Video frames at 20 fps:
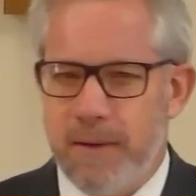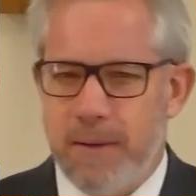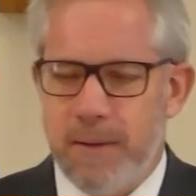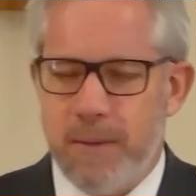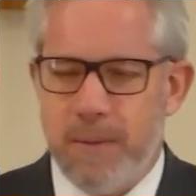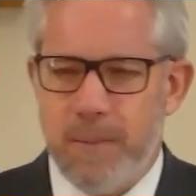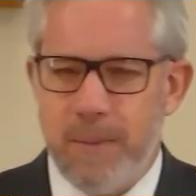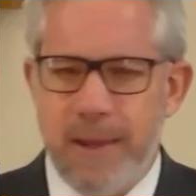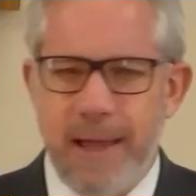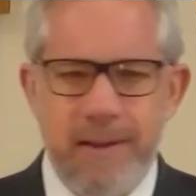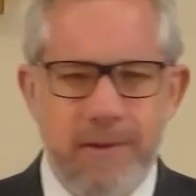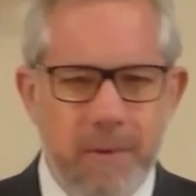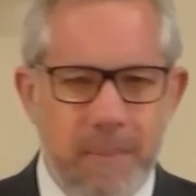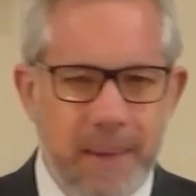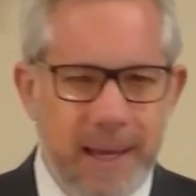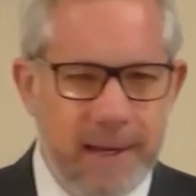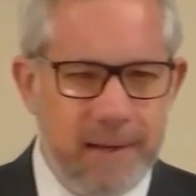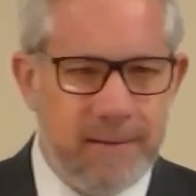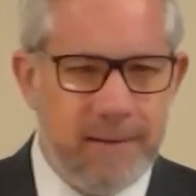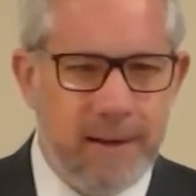Well, that's
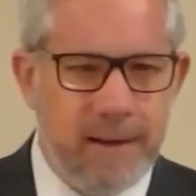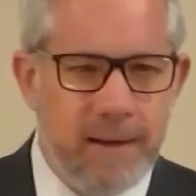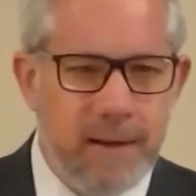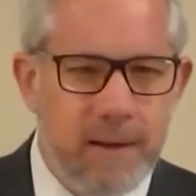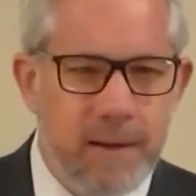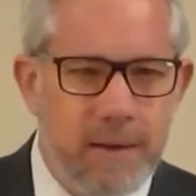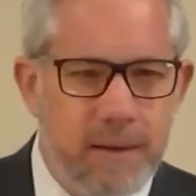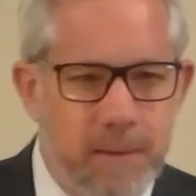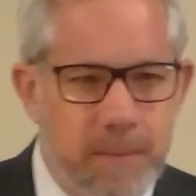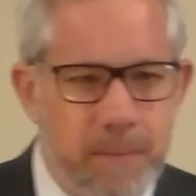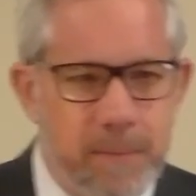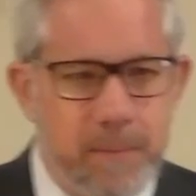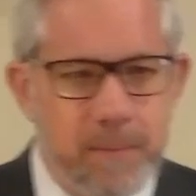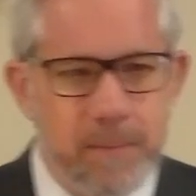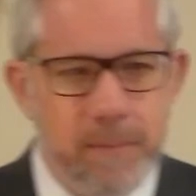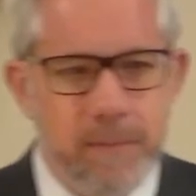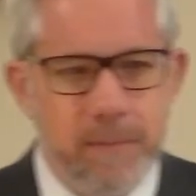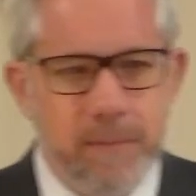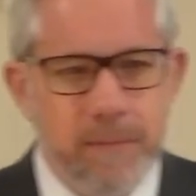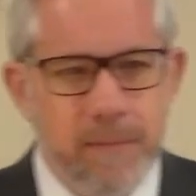amazing.
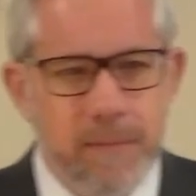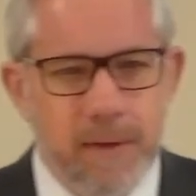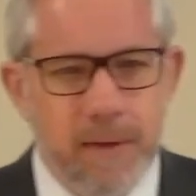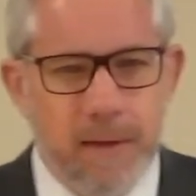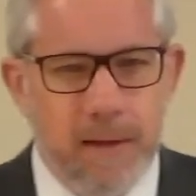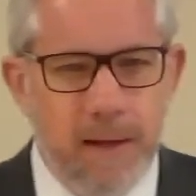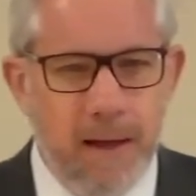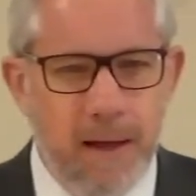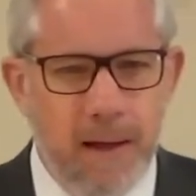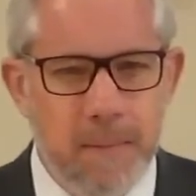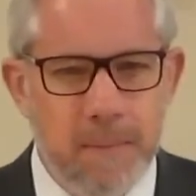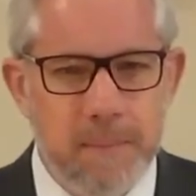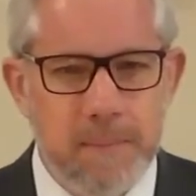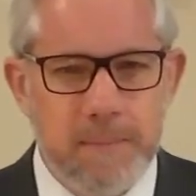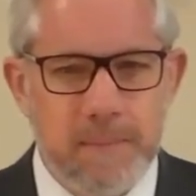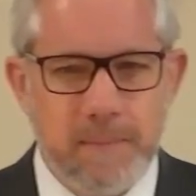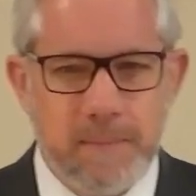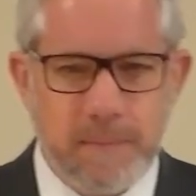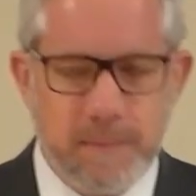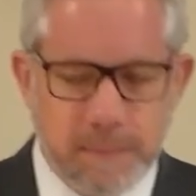Um,
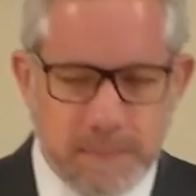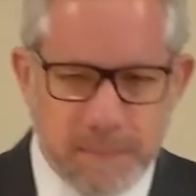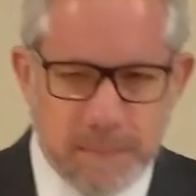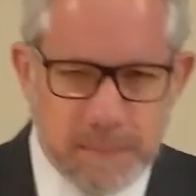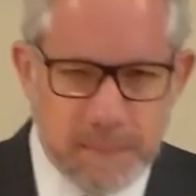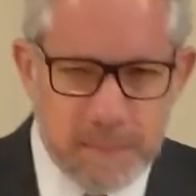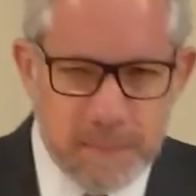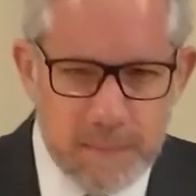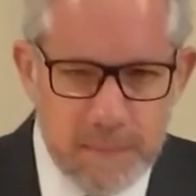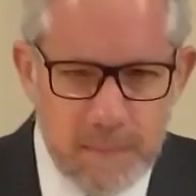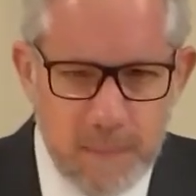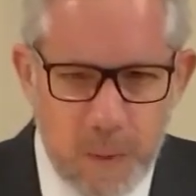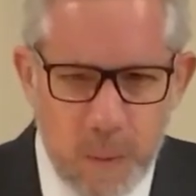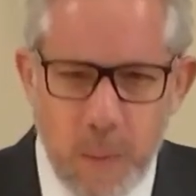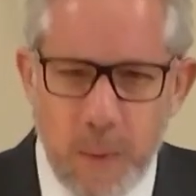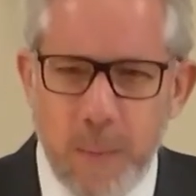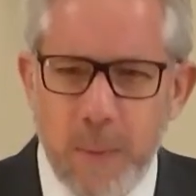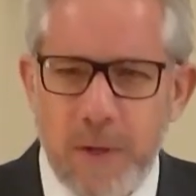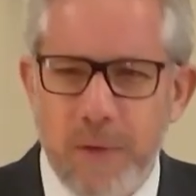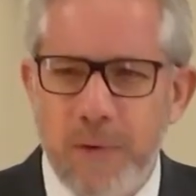
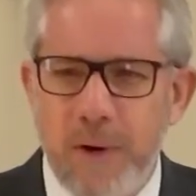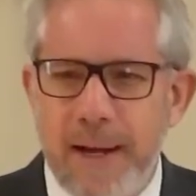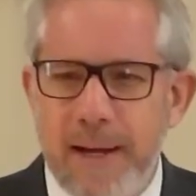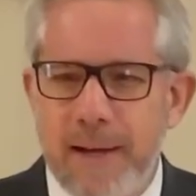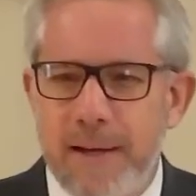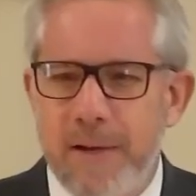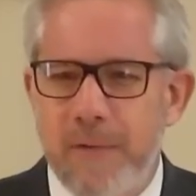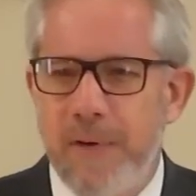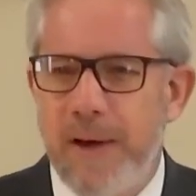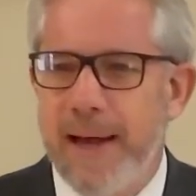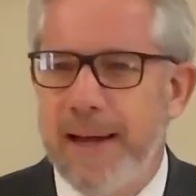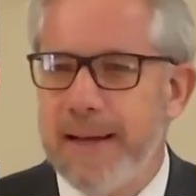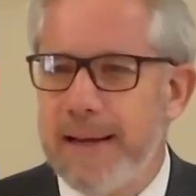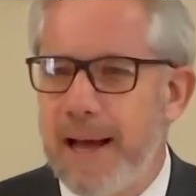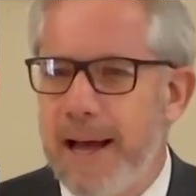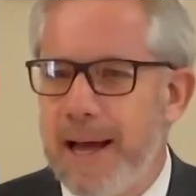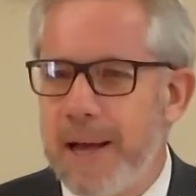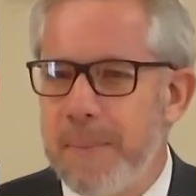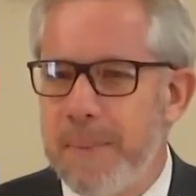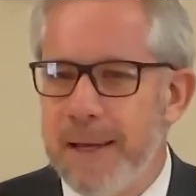when we try to define
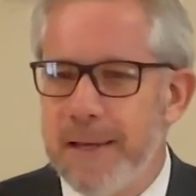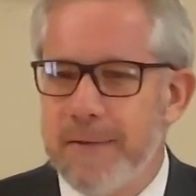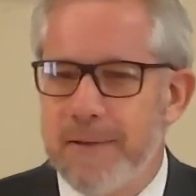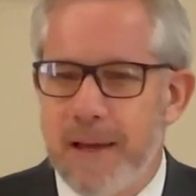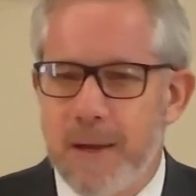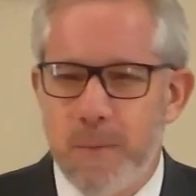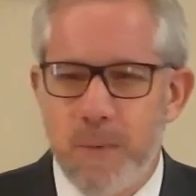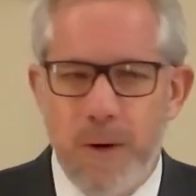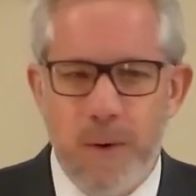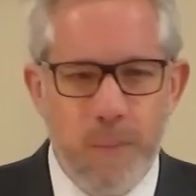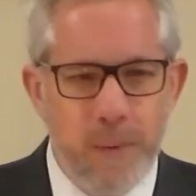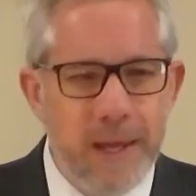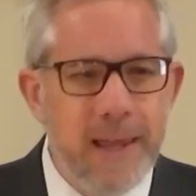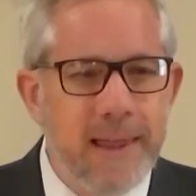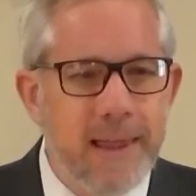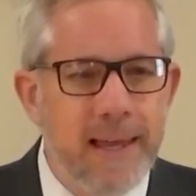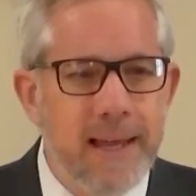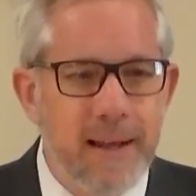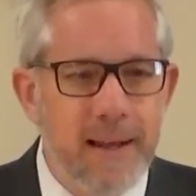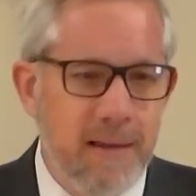God based on what we
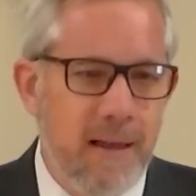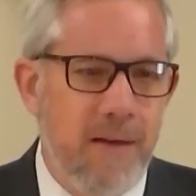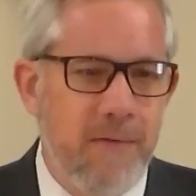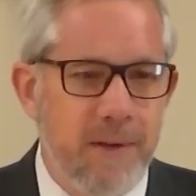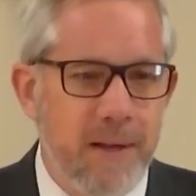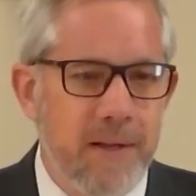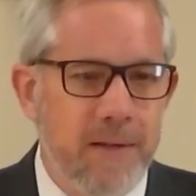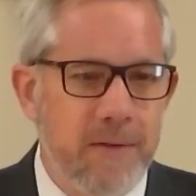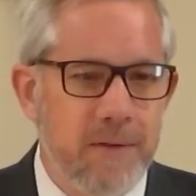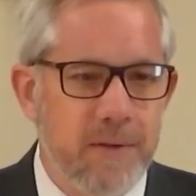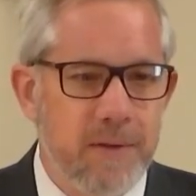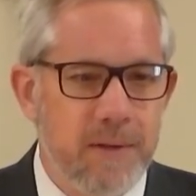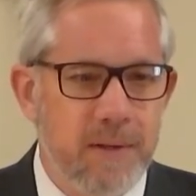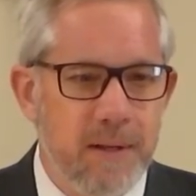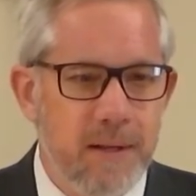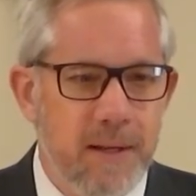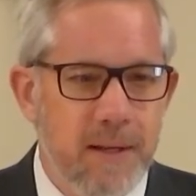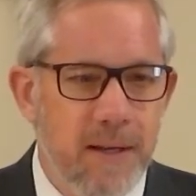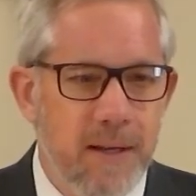think love is,